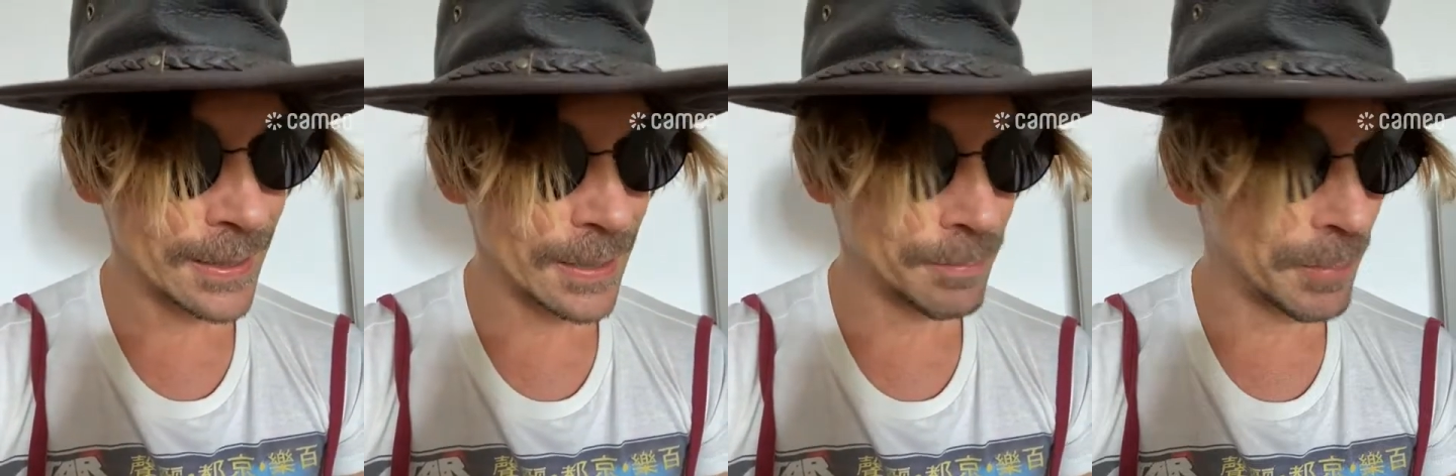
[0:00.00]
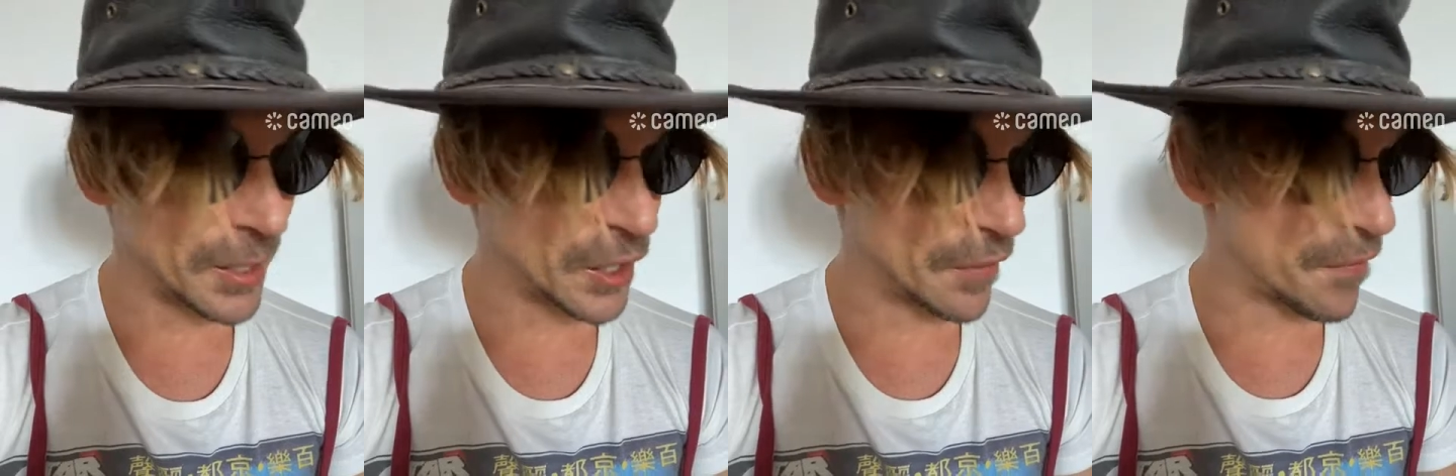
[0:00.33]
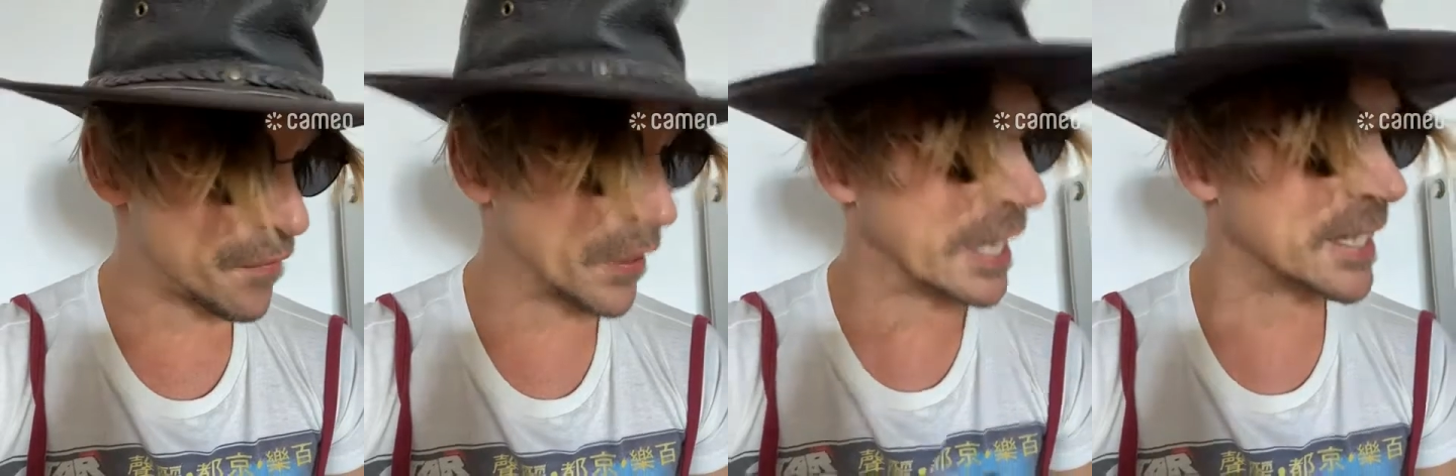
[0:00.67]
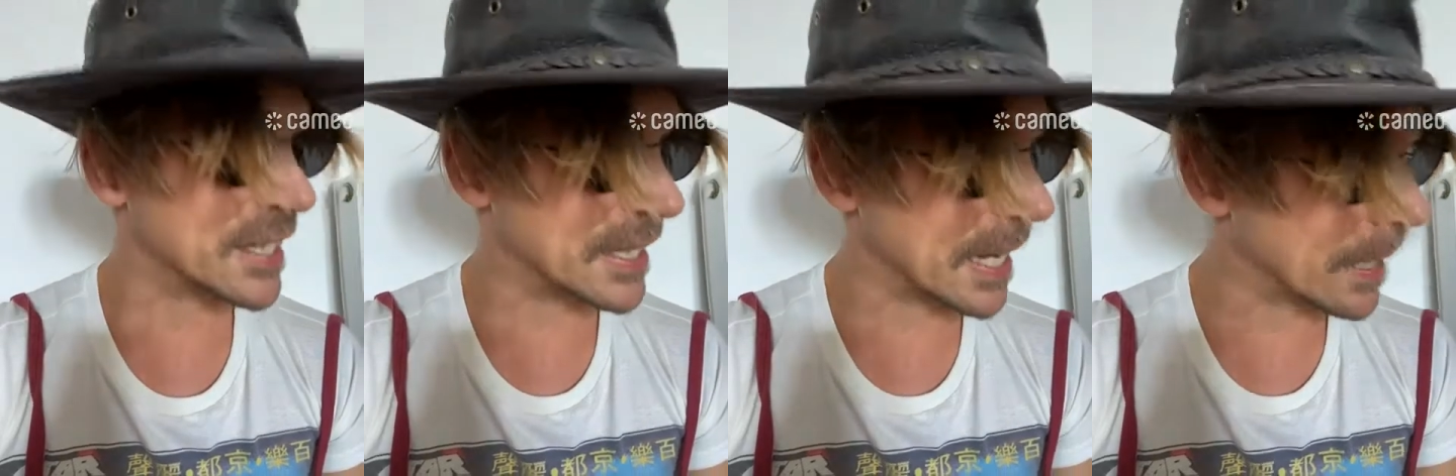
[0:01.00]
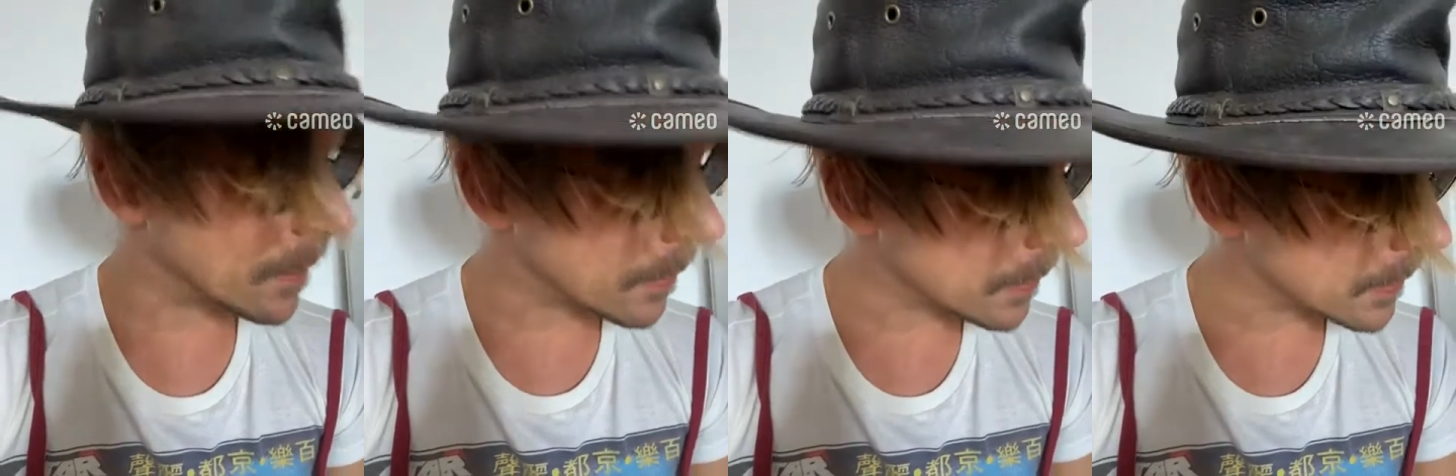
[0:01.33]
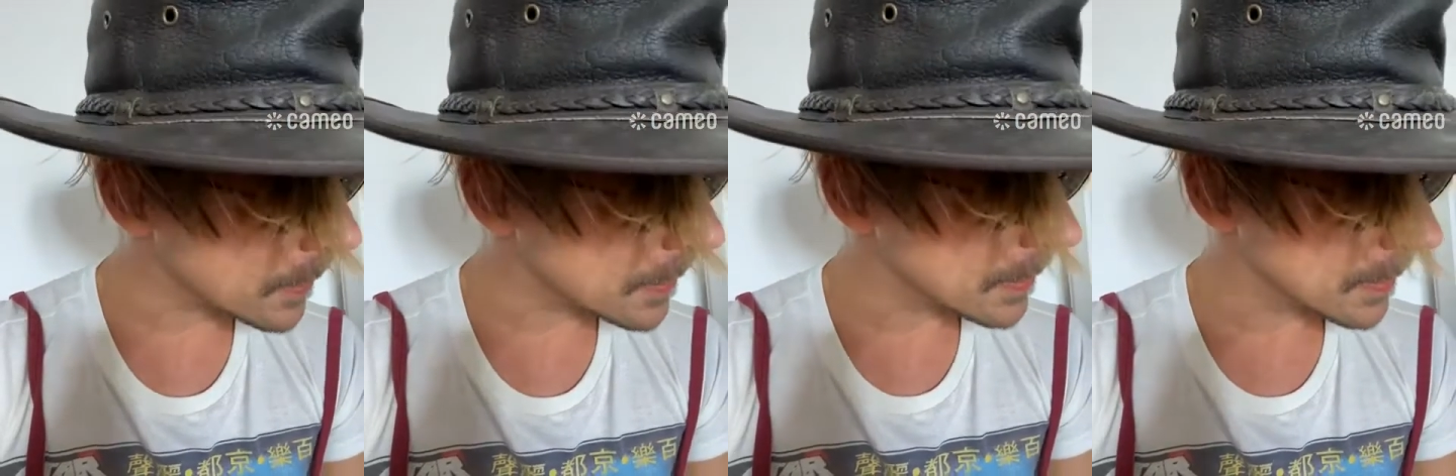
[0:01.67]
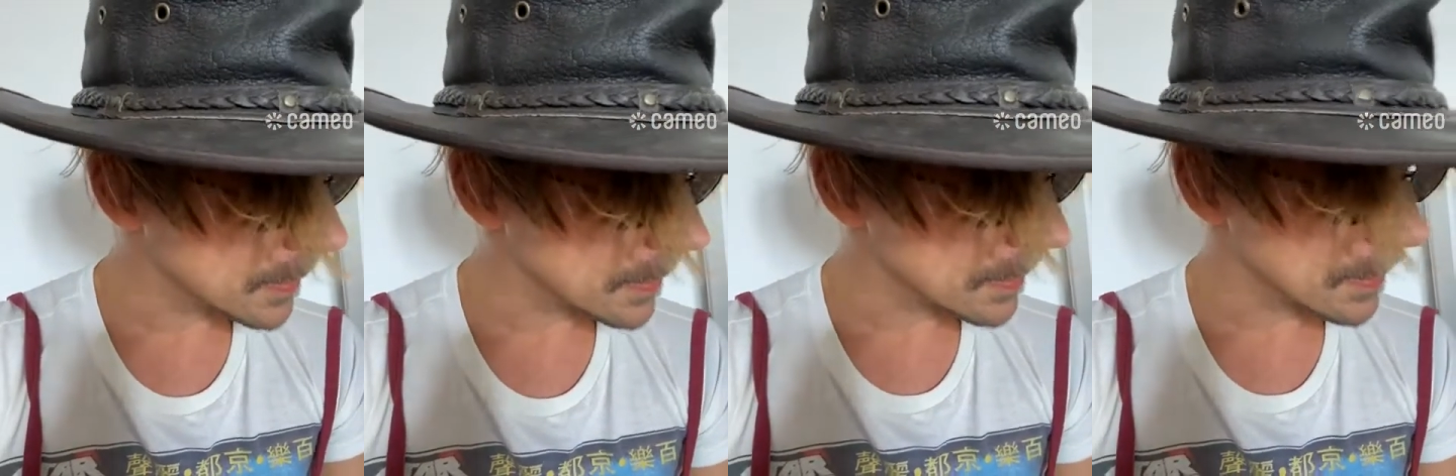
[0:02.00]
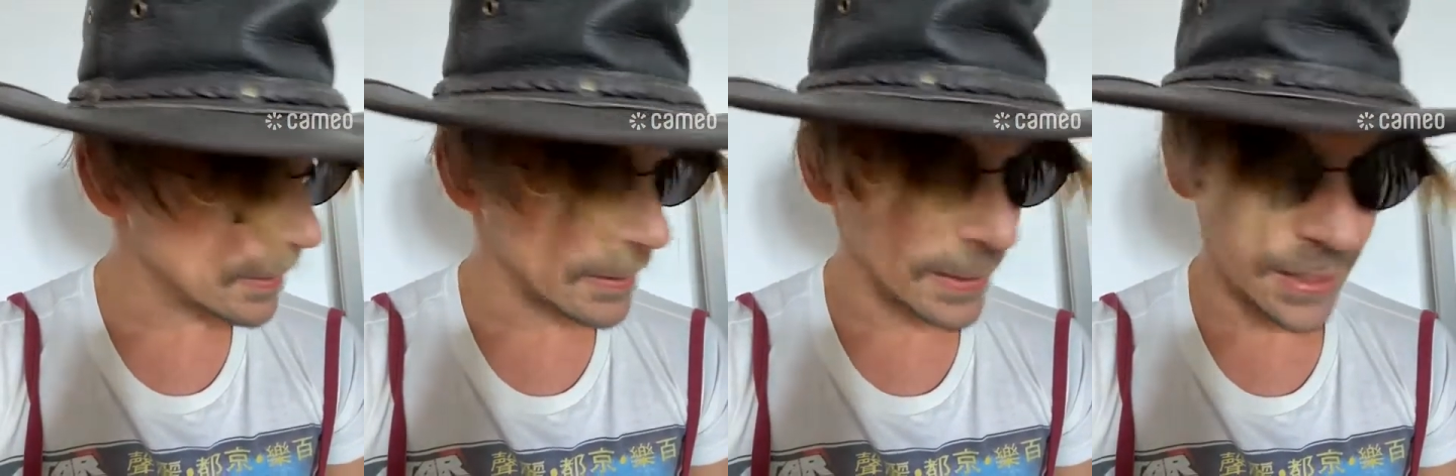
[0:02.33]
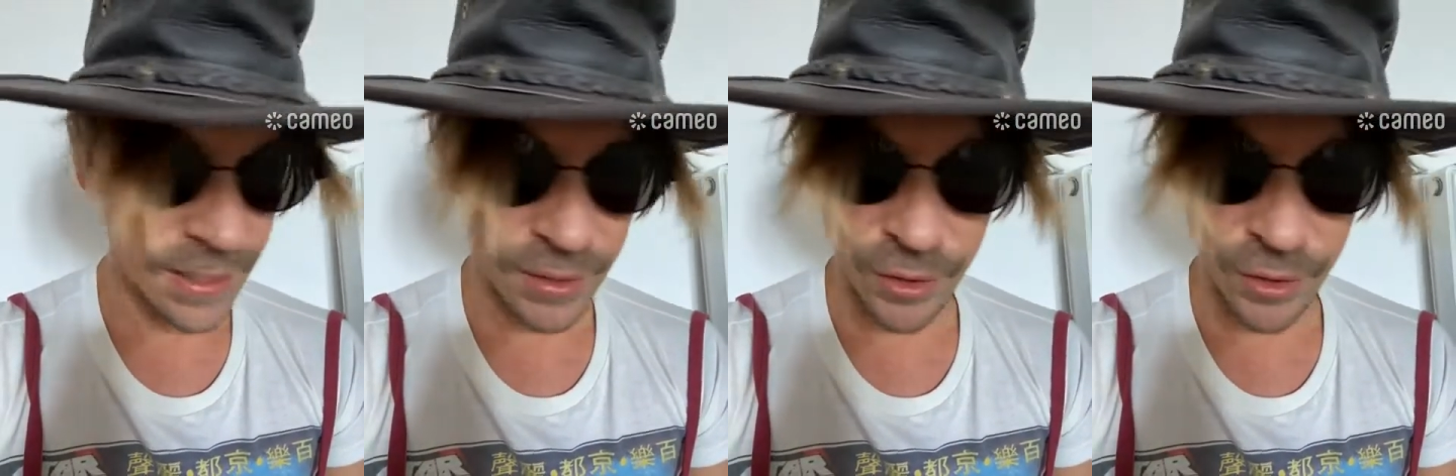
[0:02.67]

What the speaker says: A bunch of freaks they are. Lady